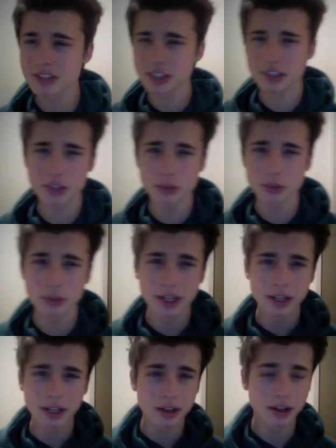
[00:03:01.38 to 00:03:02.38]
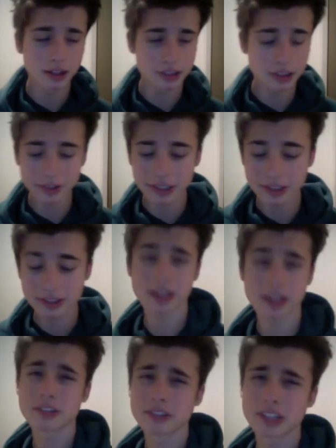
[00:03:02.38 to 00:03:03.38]
to do something in the
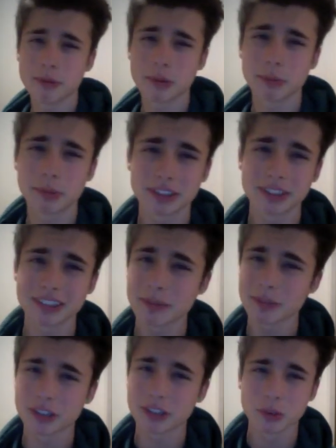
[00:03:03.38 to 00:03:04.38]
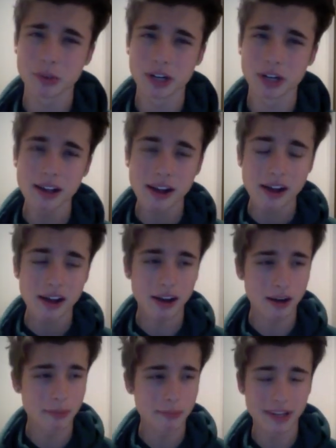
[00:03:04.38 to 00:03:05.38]
entertainment business. I'm not sure what.
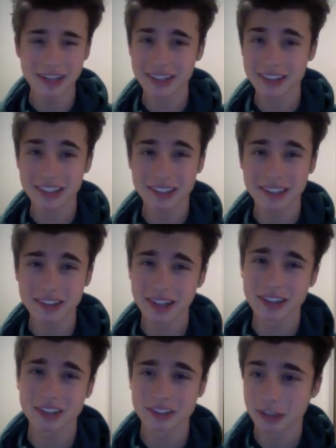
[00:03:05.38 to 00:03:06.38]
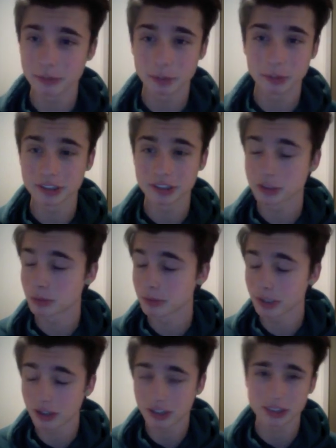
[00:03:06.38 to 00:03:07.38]
Anything in the entertainment business would
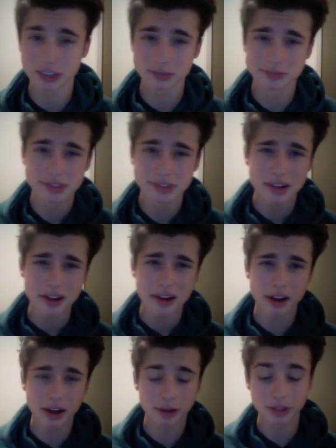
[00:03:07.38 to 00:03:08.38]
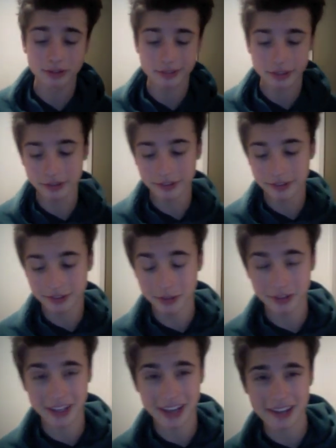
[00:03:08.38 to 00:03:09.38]
be awesome. I would love to do
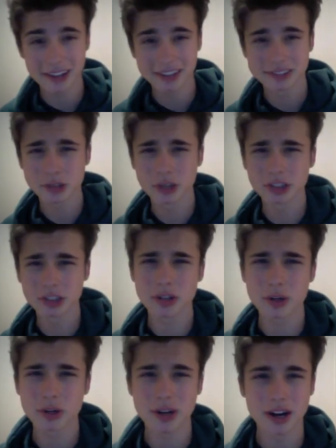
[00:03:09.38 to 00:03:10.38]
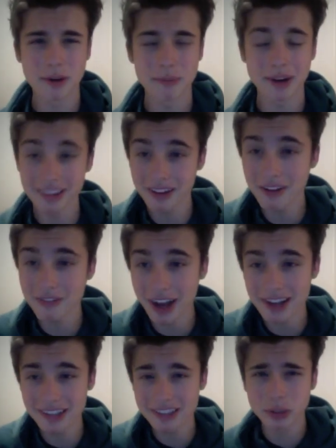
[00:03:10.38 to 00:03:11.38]
that. Also, I
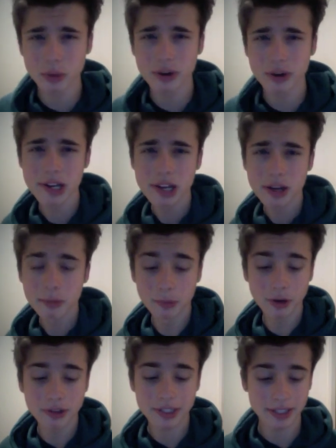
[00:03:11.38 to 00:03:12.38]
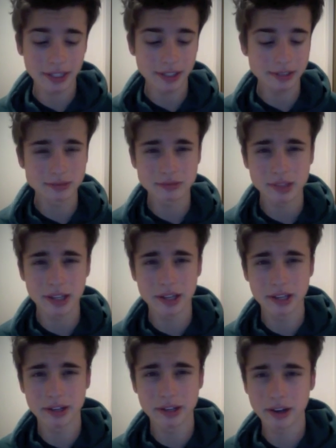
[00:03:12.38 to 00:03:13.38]
enjoy marketing
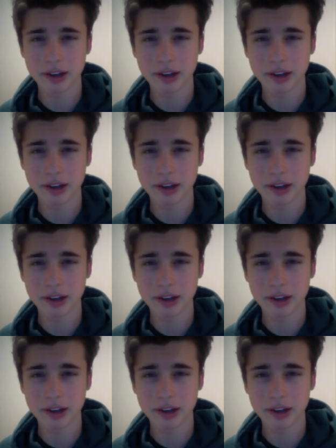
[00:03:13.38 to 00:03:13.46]
and